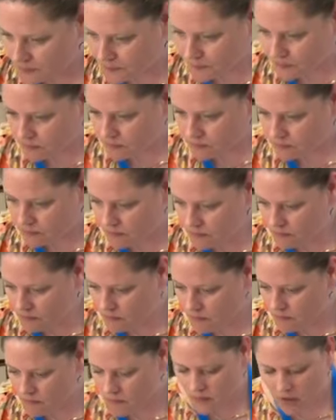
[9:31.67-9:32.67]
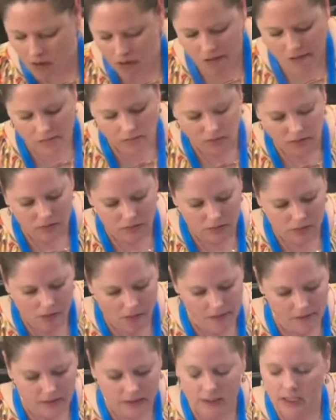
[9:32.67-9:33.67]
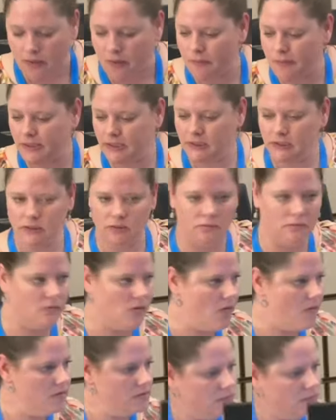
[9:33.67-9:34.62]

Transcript: just uh, email me my request.